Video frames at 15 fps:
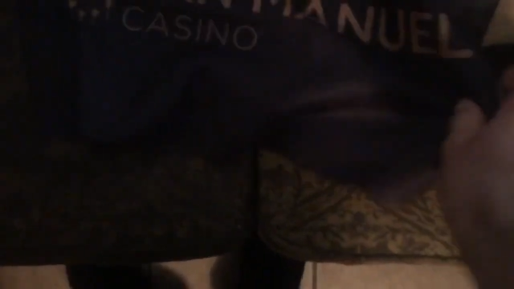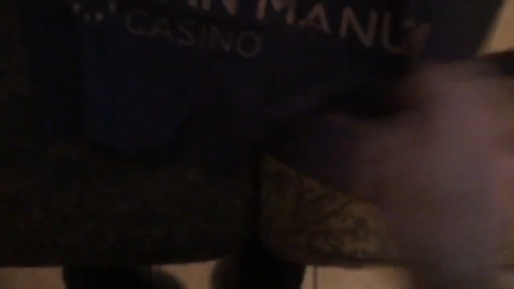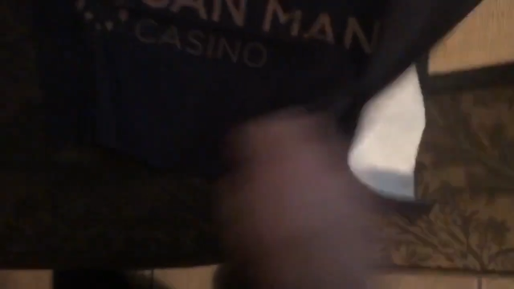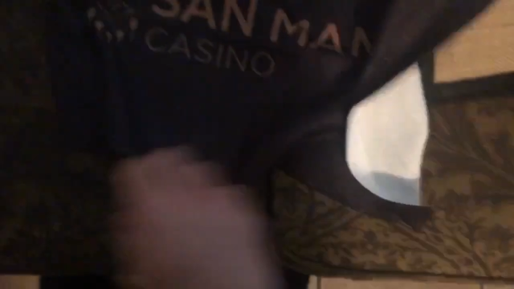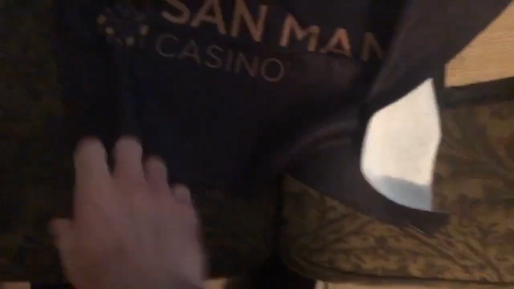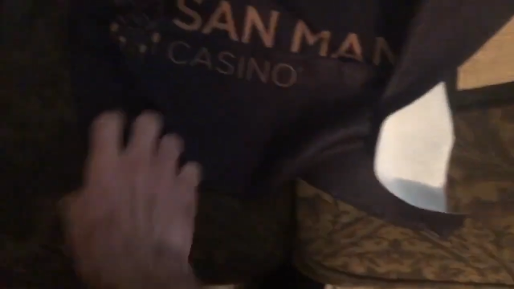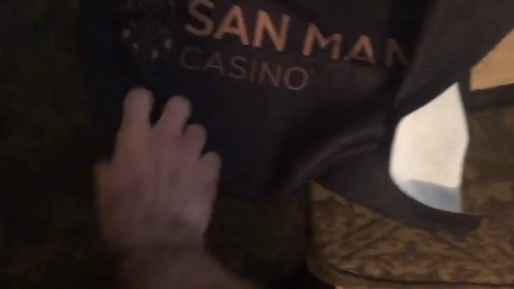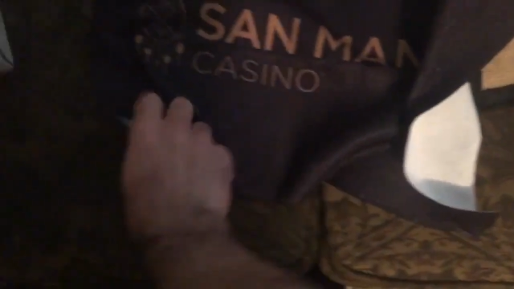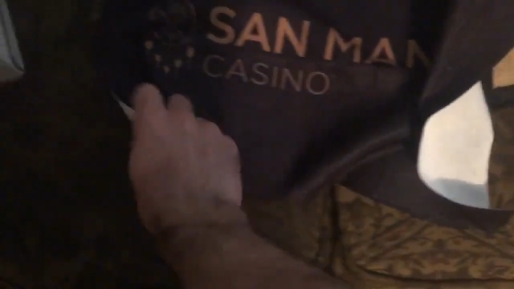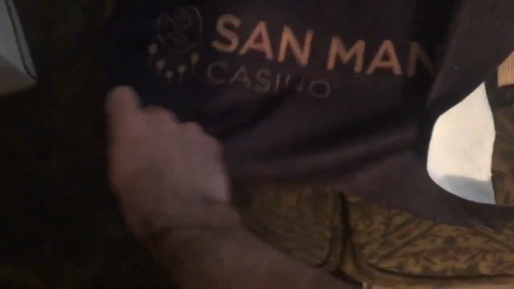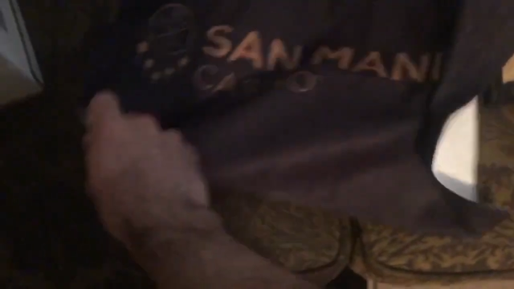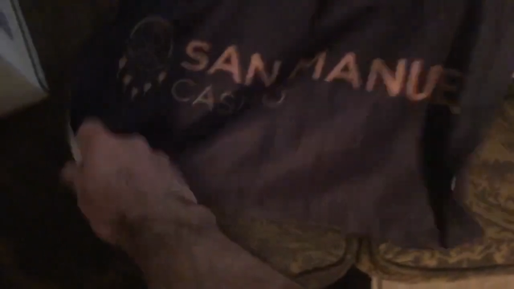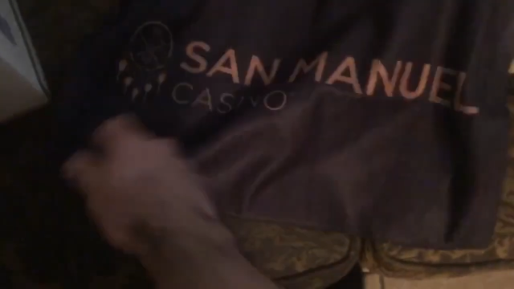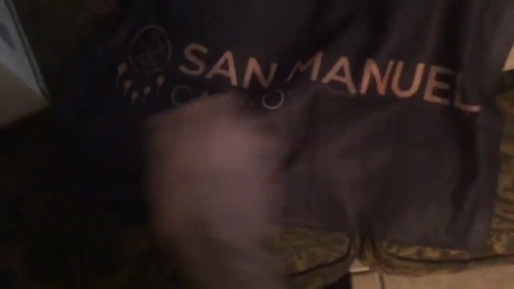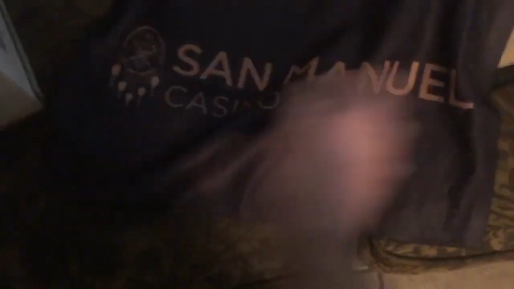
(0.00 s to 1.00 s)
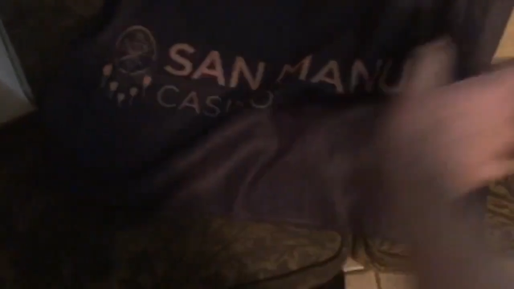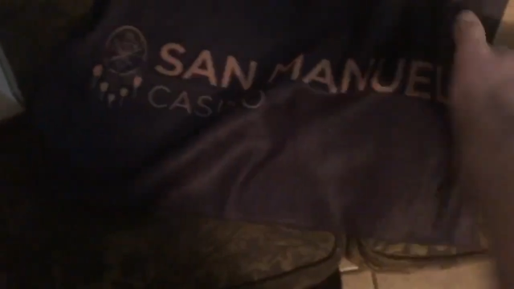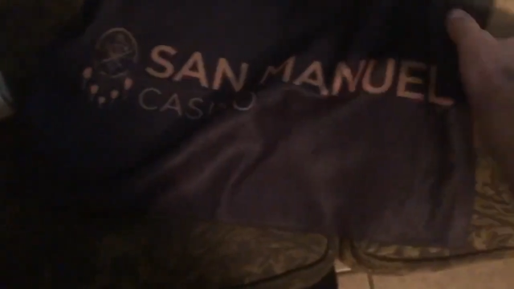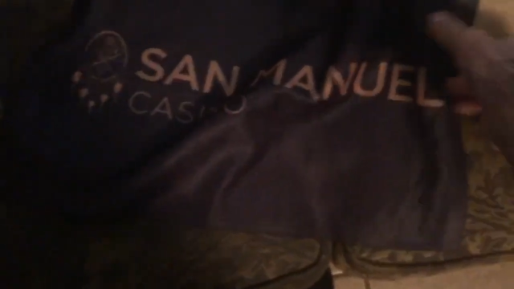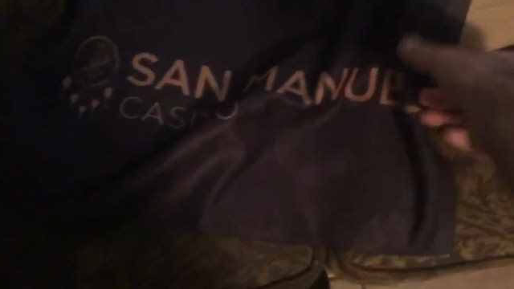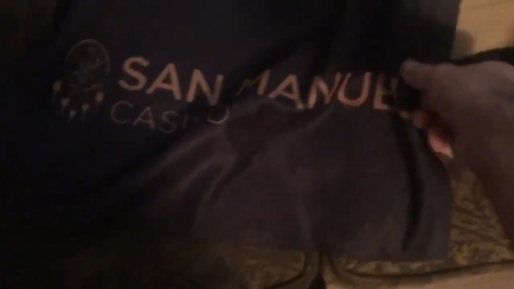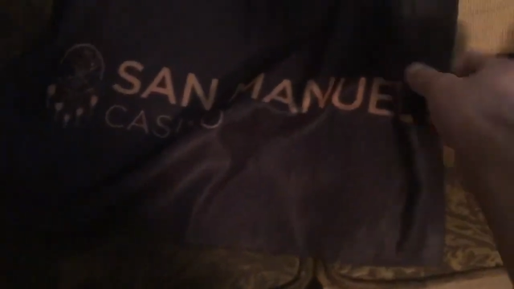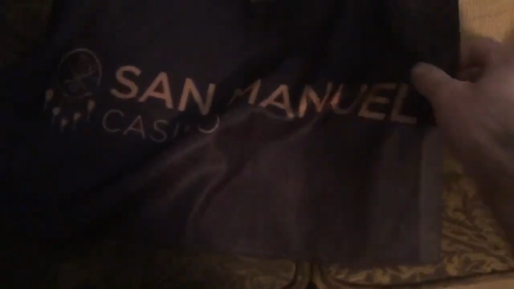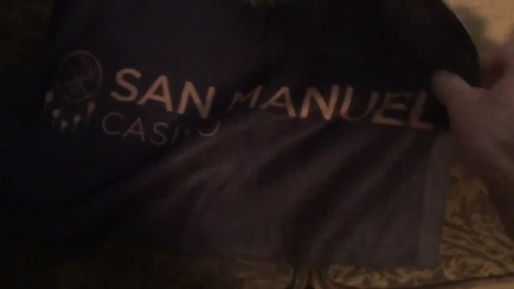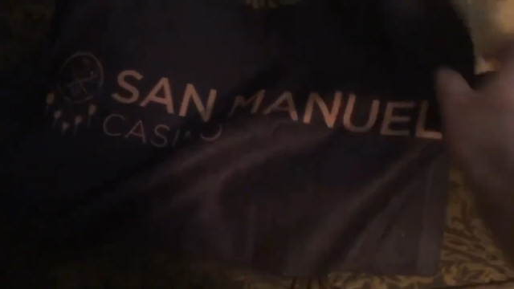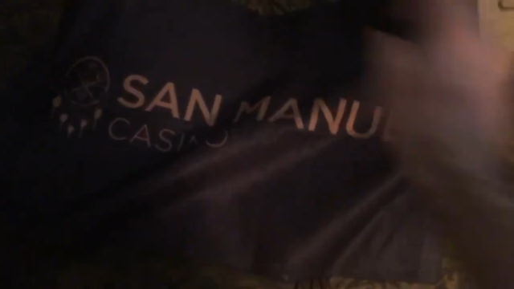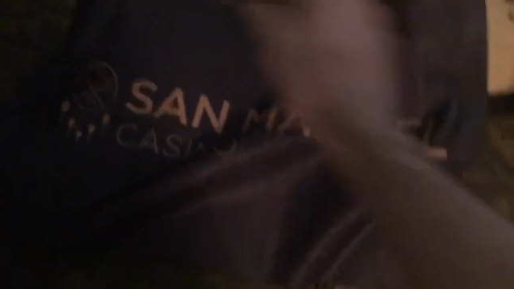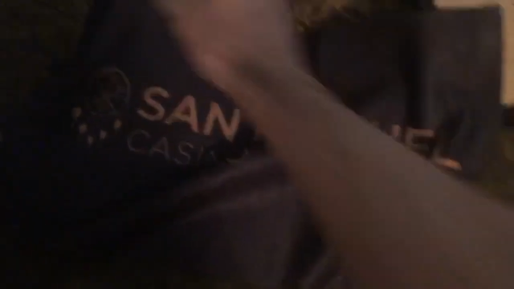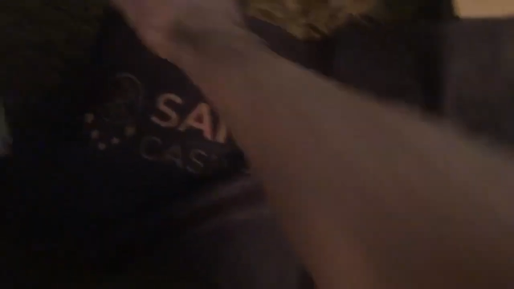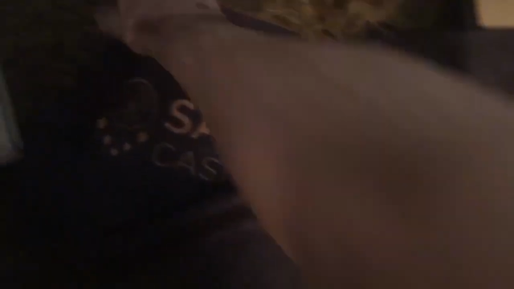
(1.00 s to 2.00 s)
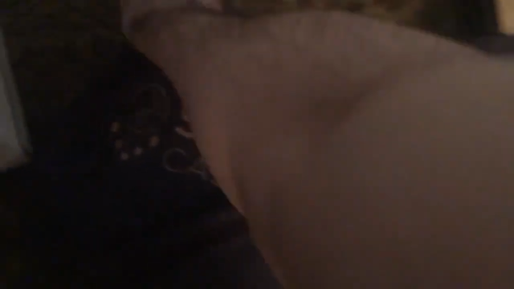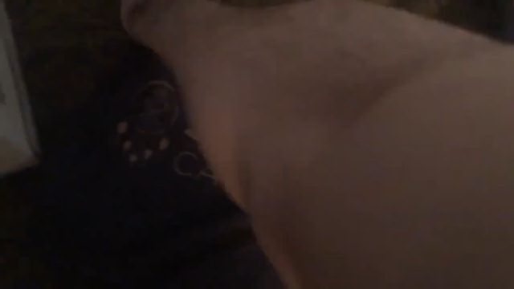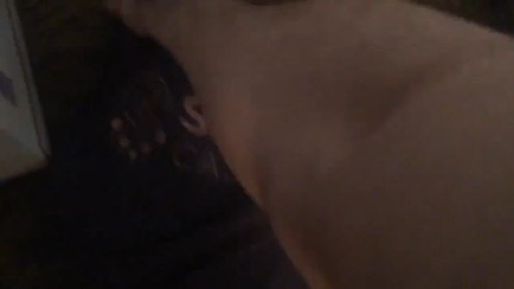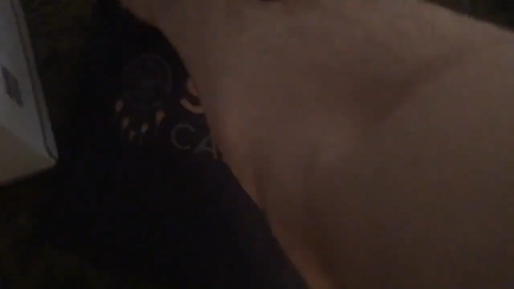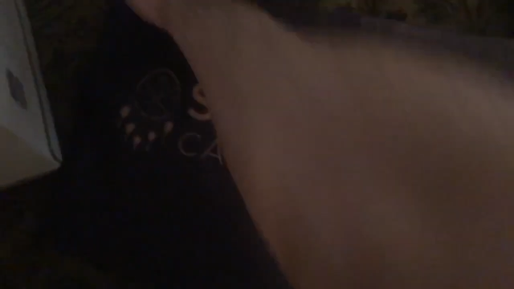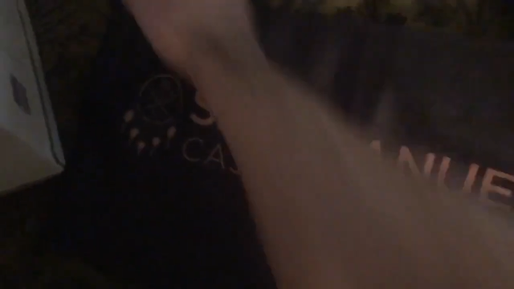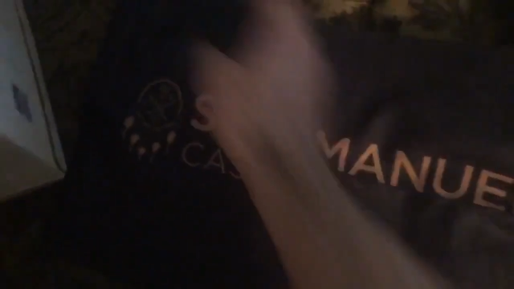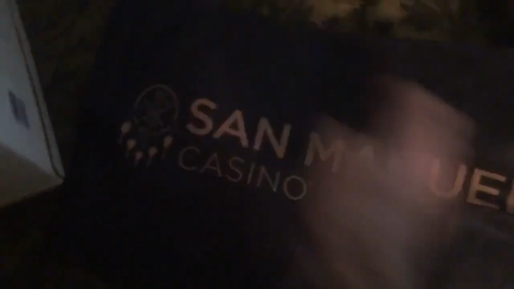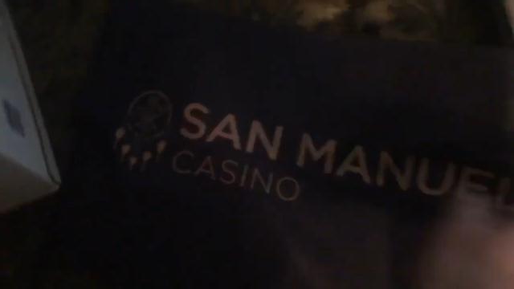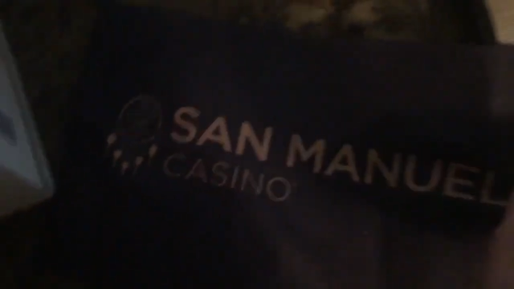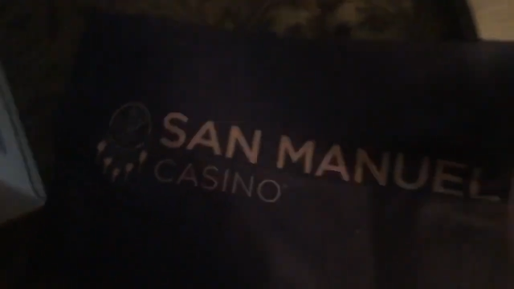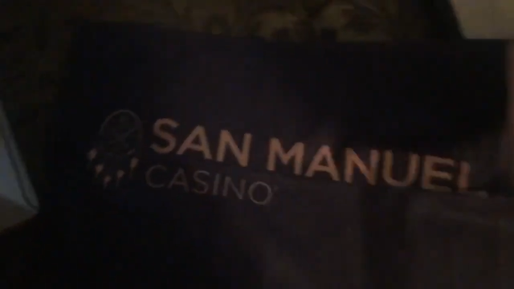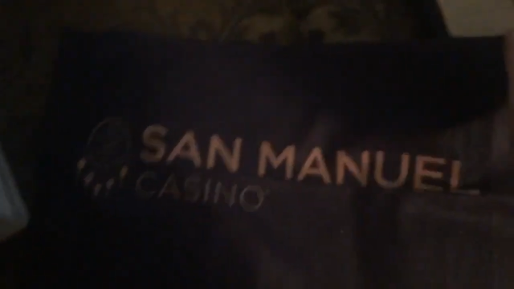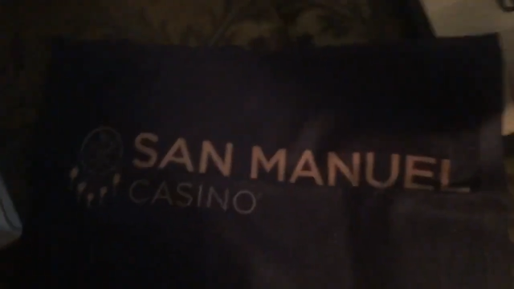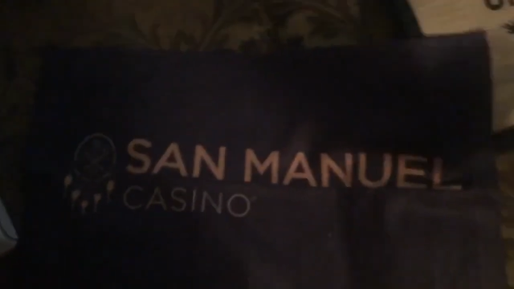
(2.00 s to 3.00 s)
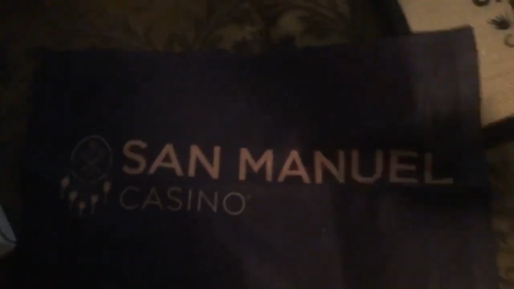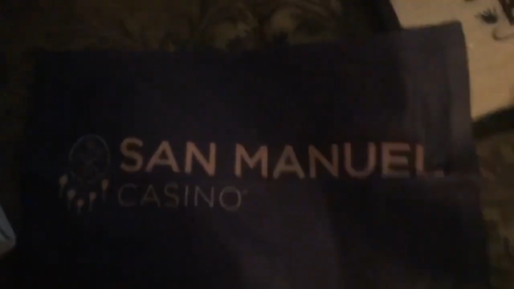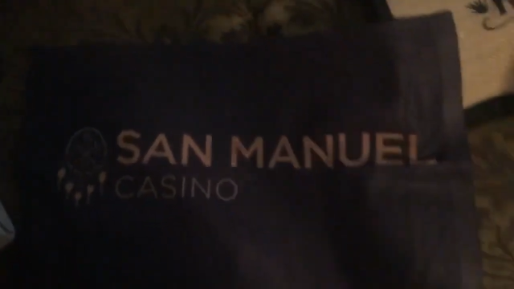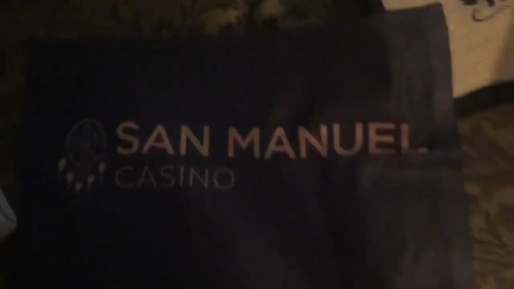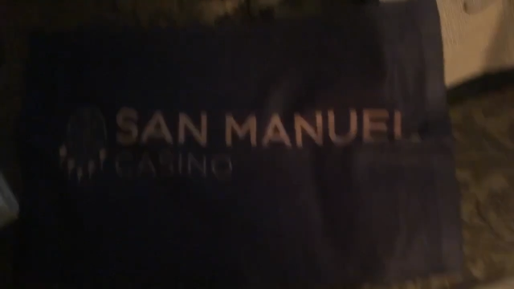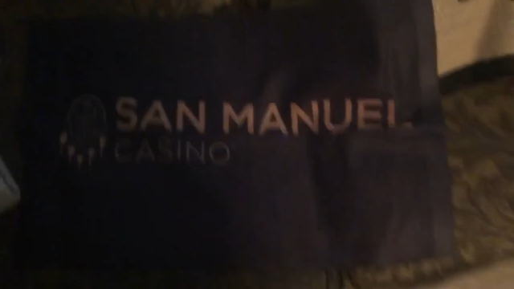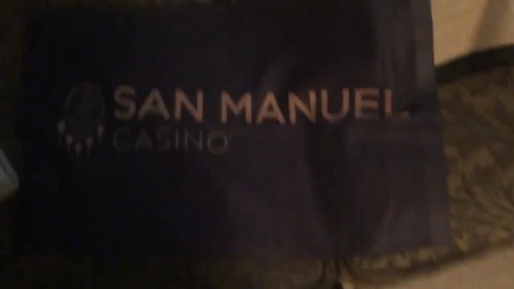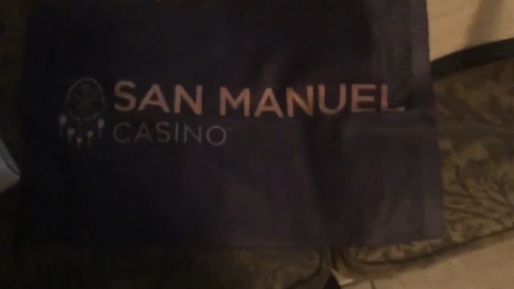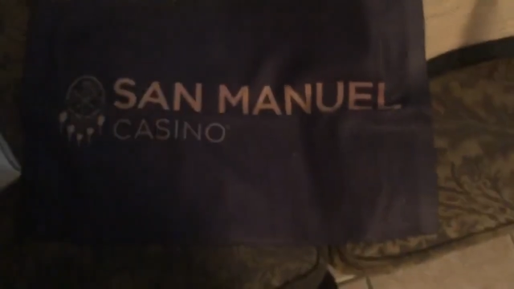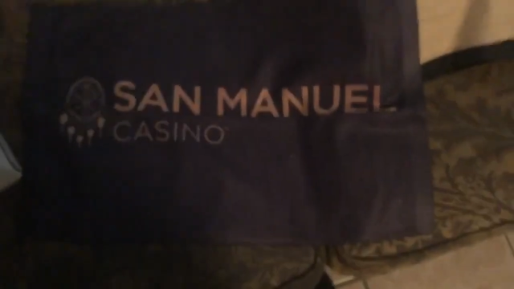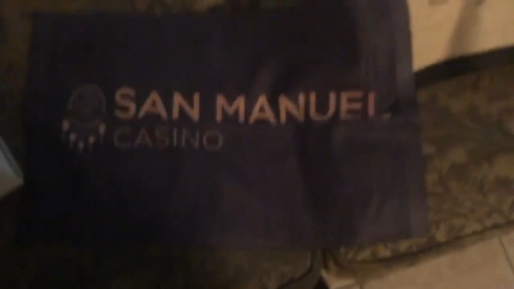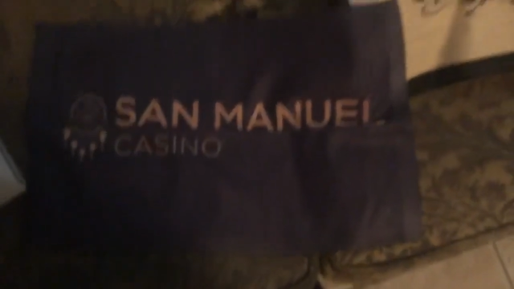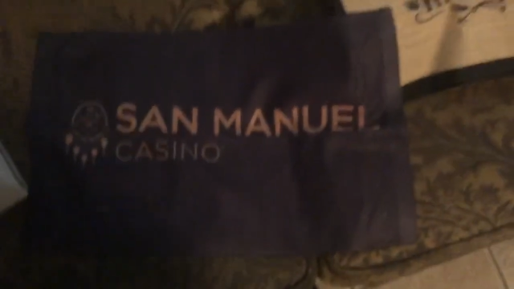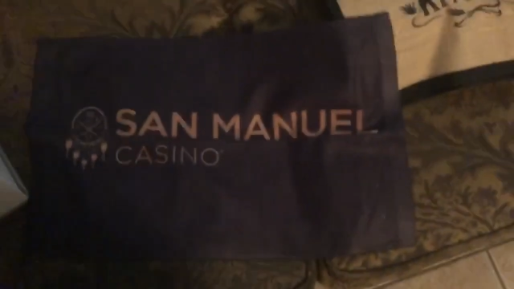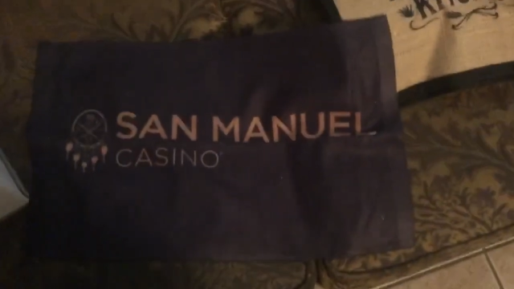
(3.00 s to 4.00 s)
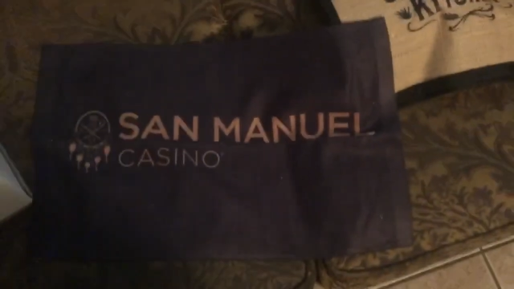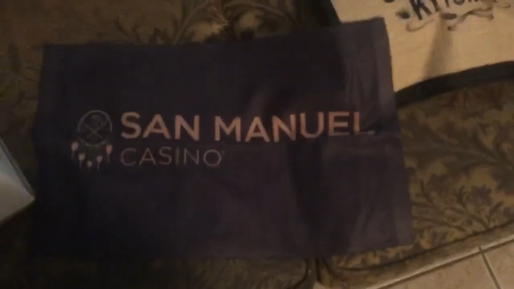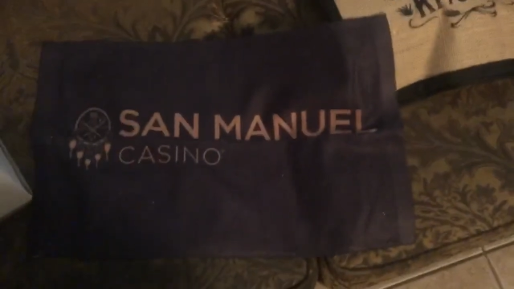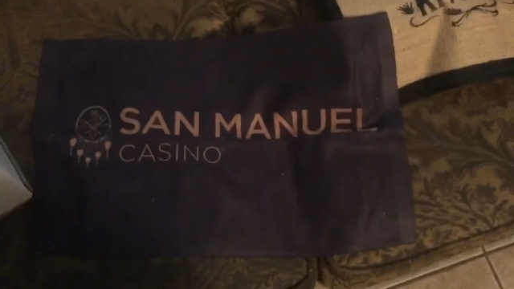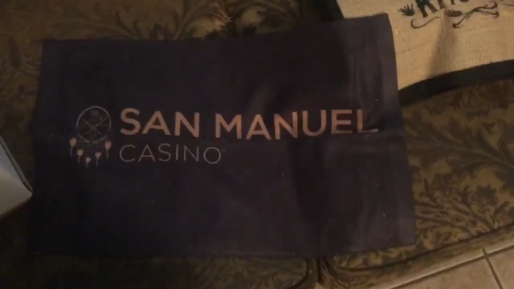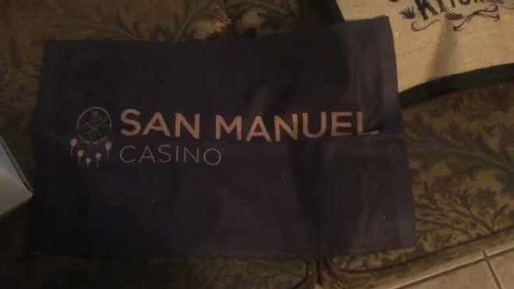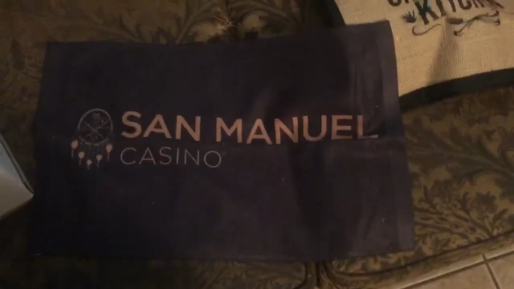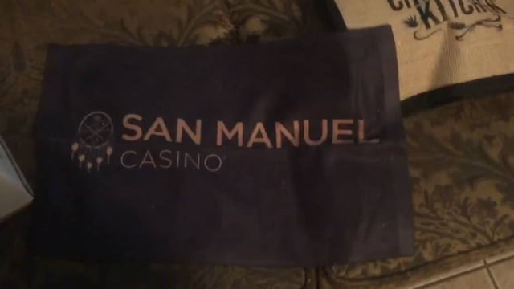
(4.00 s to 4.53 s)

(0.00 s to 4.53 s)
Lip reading: No face is visible, so there are no lips to read.